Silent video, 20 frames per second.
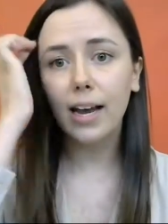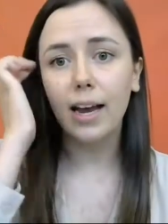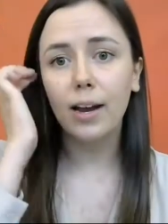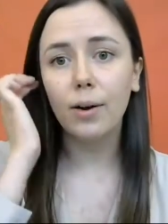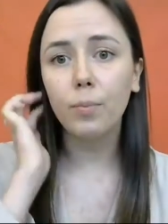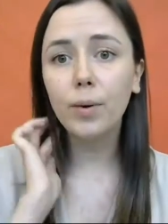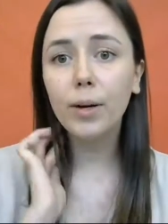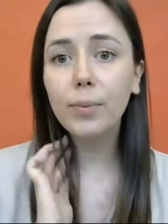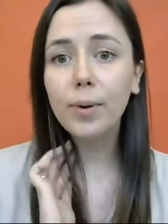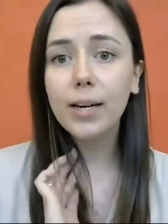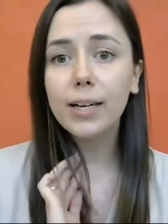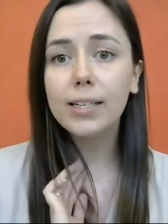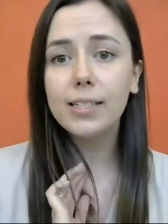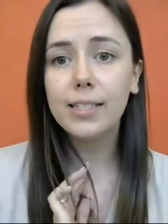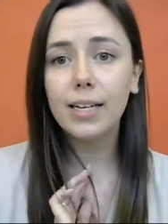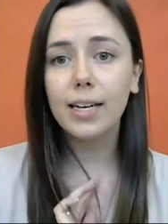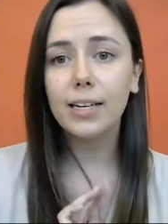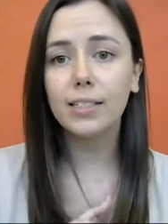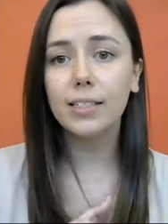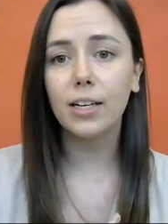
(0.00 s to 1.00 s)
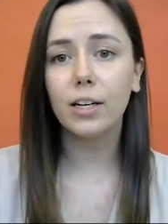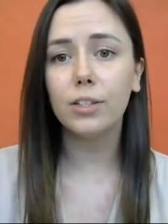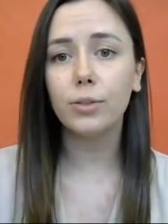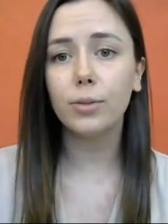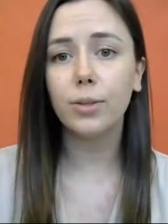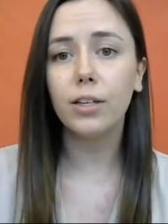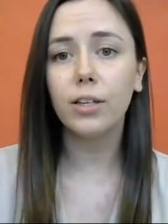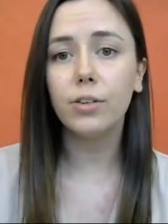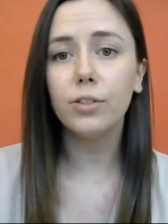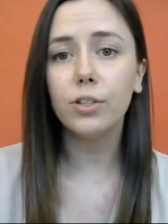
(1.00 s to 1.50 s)
And we want to stay in touch
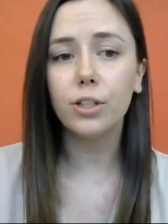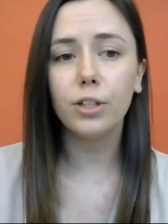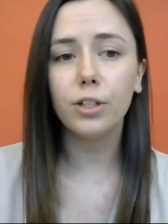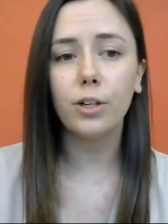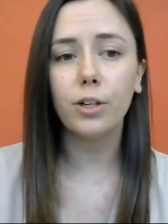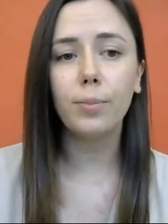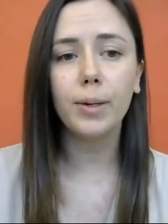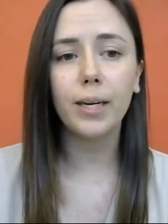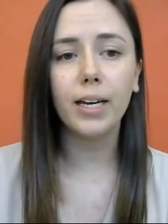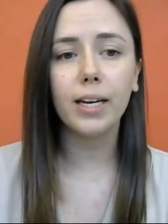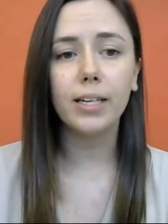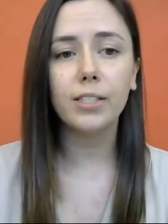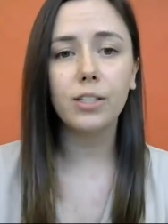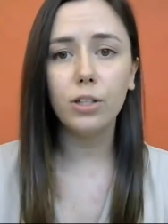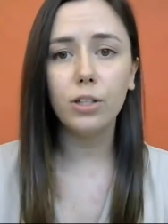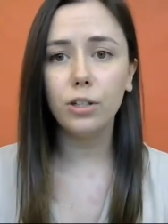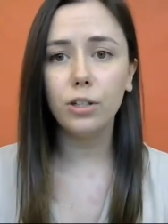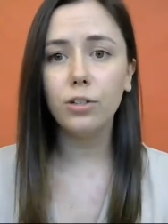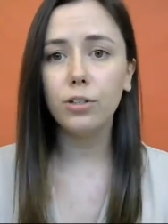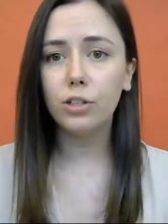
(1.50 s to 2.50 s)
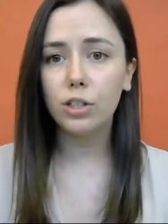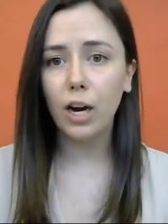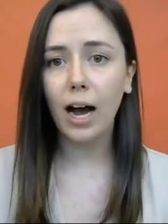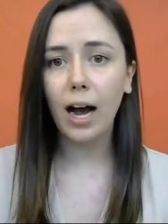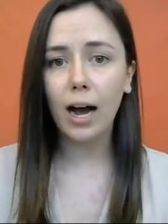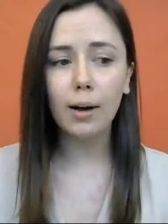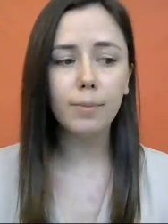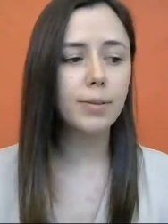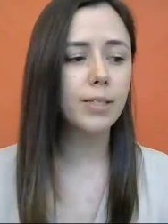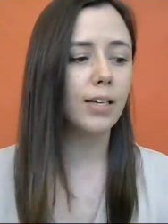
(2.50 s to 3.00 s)
with you too, because new
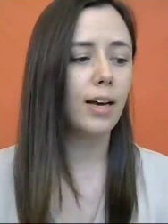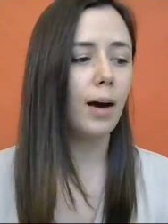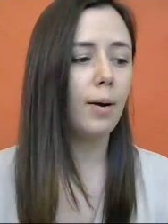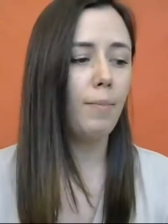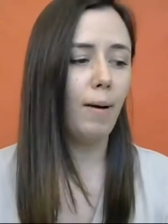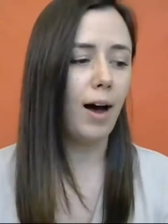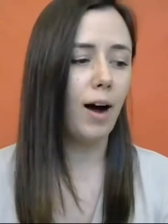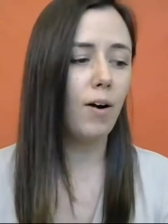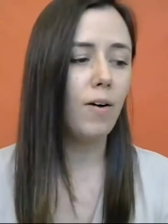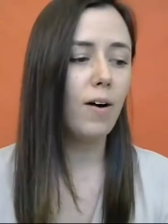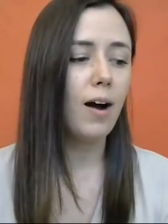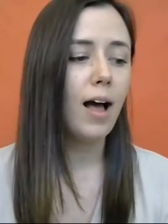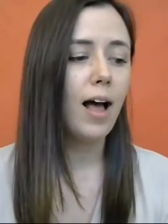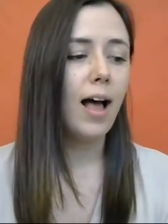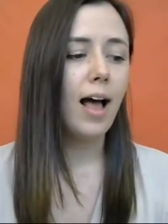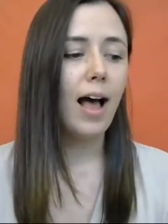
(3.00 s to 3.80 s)
jobs come out